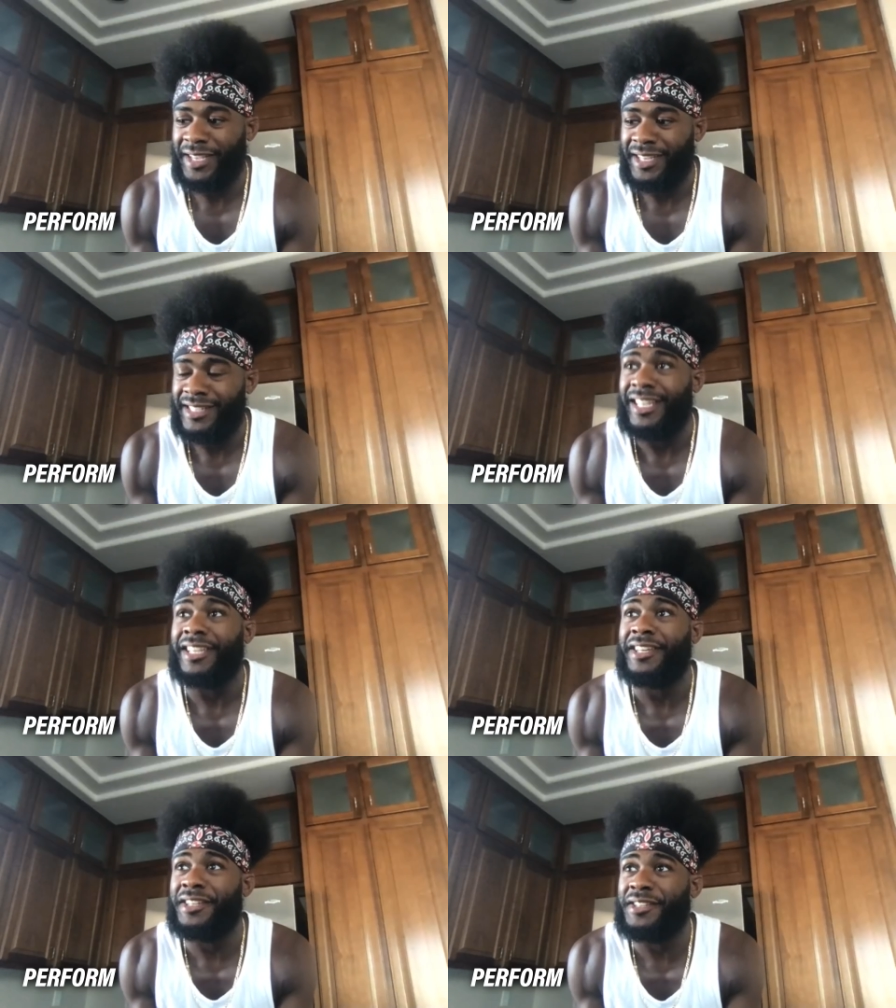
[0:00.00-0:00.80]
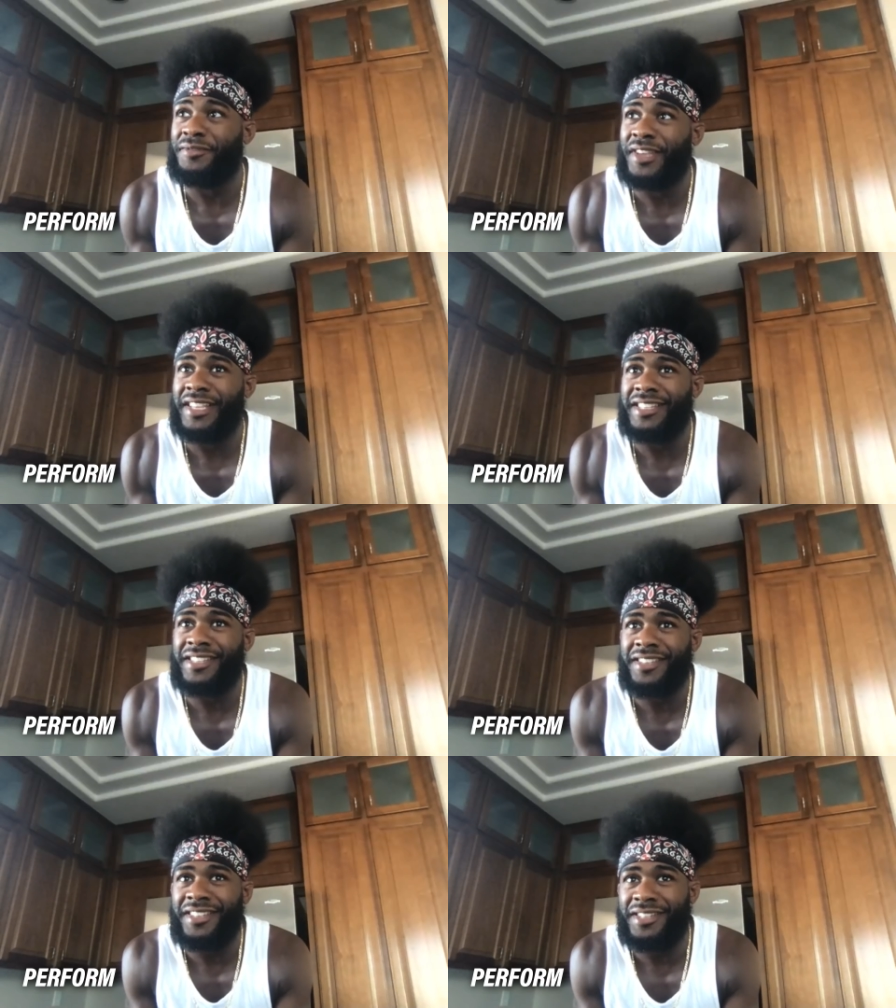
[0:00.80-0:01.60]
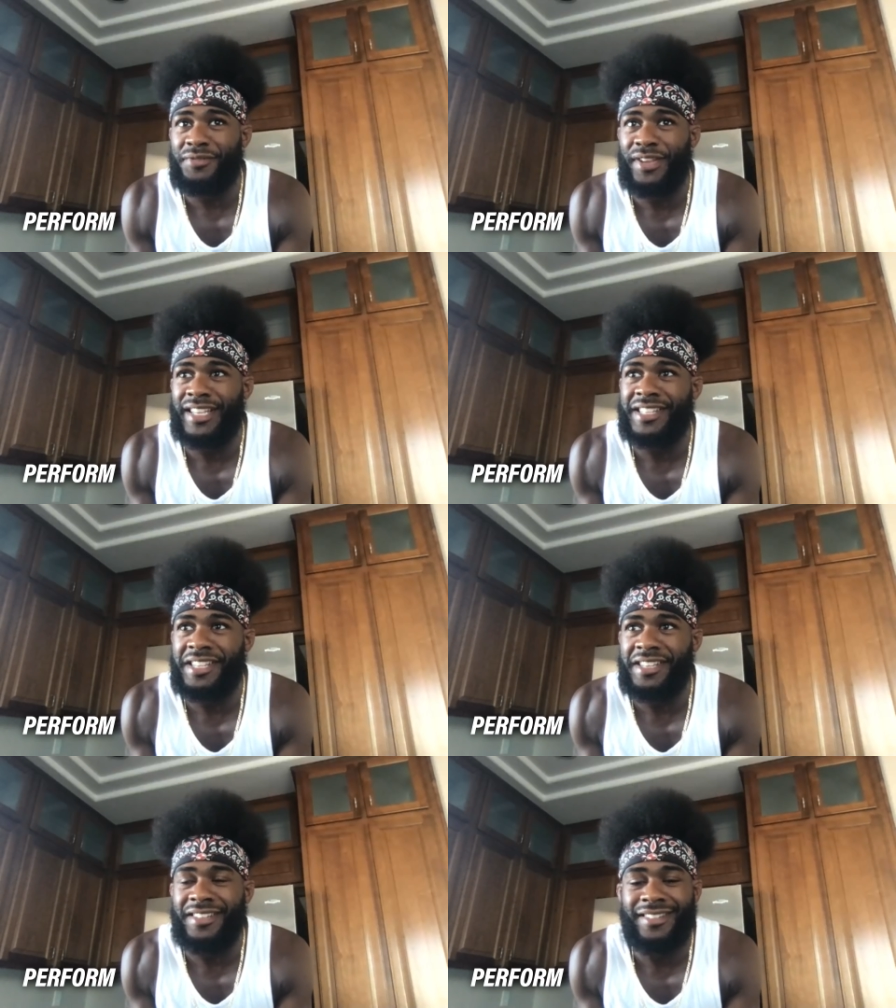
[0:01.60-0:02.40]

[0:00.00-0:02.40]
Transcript: taking in this Vegas heat.